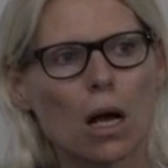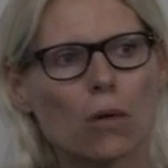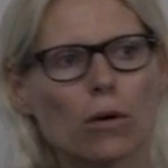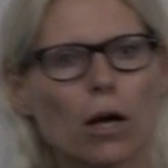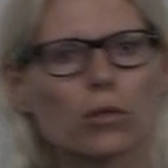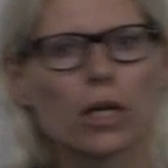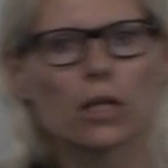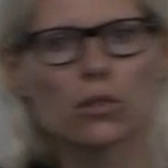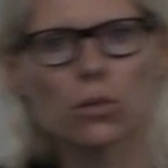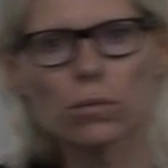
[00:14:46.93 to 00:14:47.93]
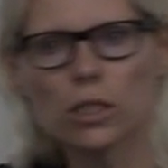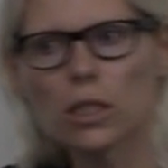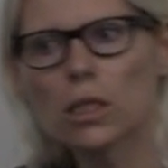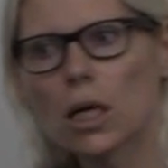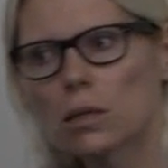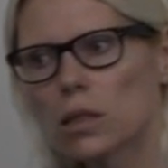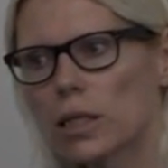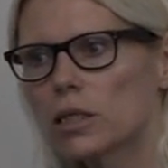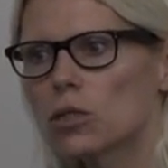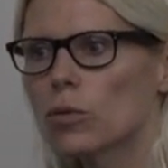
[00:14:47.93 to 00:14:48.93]
around age 3, and the
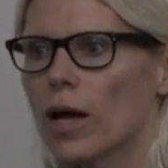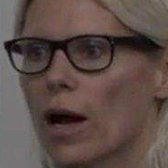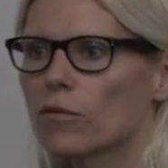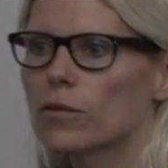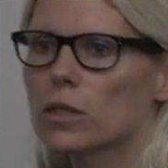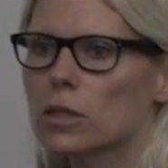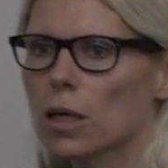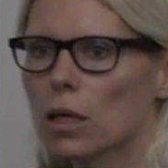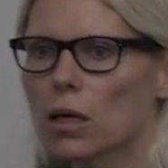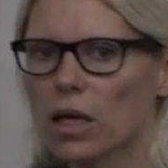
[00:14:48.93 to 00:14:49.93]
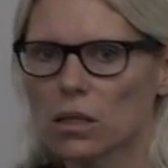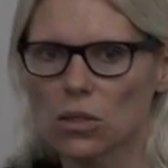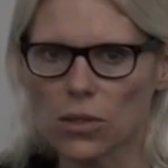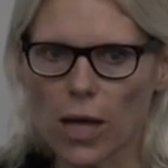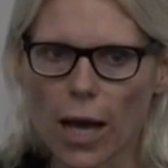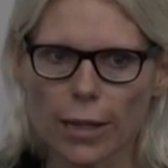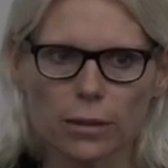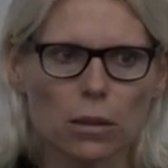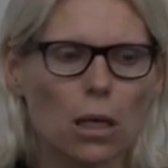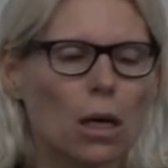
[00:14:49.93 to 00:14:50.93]
latest we have is age
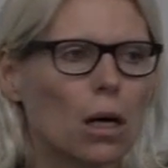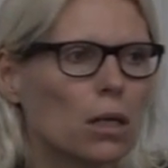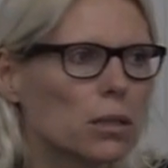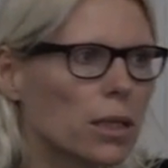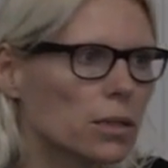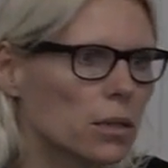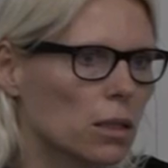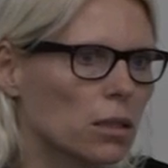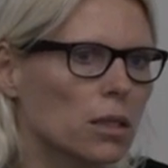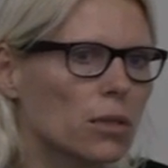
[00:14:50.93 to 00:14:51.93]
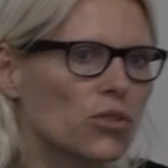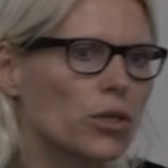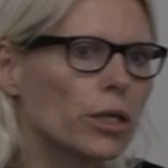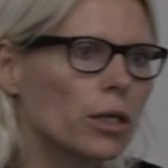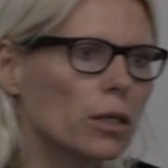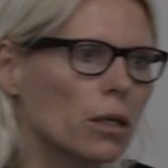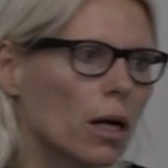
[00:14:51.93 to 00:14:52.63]
10, testing each year.